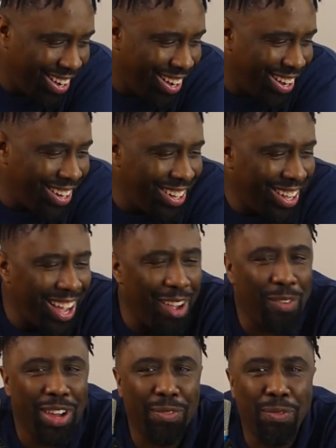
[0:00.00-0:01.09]
And then, hey,
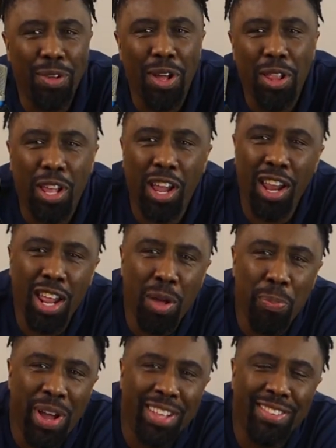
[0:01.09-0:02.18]
man, the Carolina
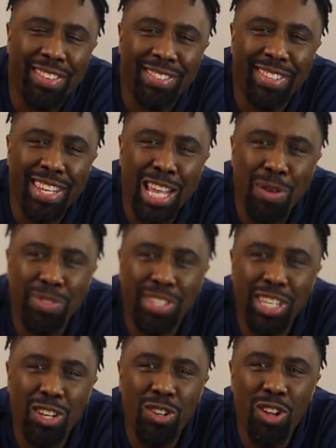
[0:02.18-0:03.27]
Panthers,
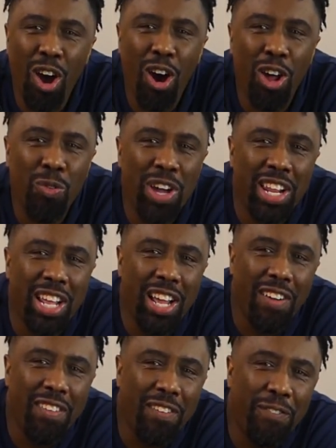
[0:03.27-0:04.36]
CMC all the way
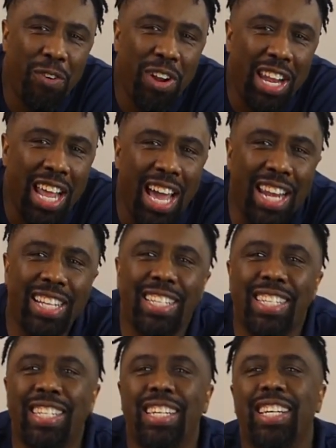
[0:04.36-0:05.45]
to the
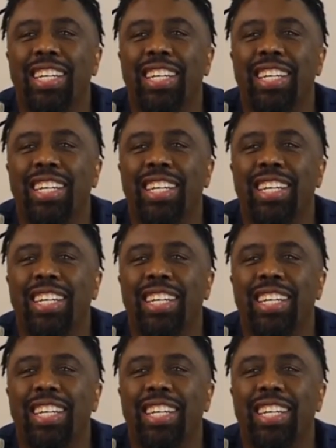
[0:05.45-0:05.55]
49ers.